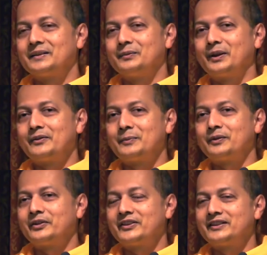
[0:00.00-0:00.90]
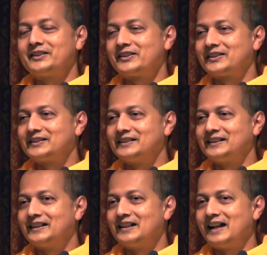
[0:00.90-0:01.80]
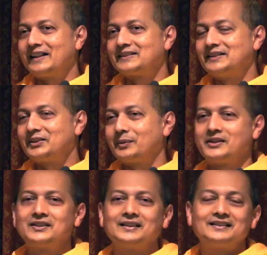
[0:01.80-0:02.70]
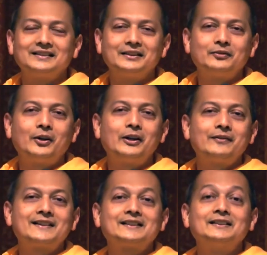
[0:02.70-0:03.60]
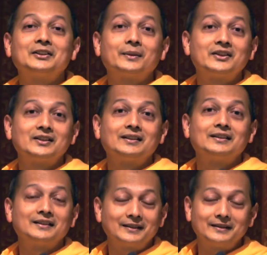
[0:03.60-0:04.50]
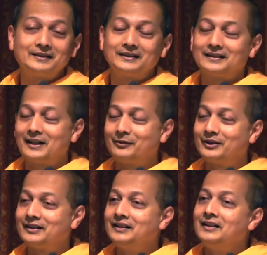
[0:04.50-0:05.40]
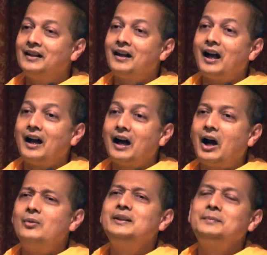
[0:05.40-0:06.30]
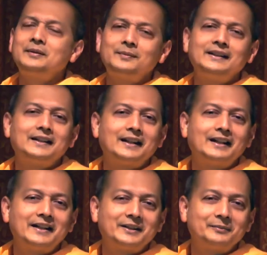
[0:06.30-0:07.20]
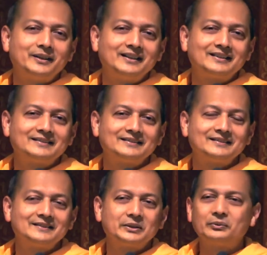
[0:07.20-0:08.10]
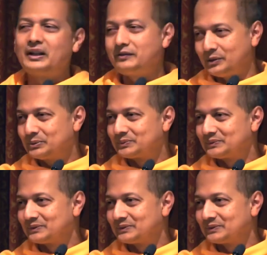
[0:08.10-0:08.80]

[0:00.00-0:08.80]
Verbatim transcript: one of the professors asked this question. He's fond of asking this question at, uh, at Harvard. How many people get enlightenment? Very few.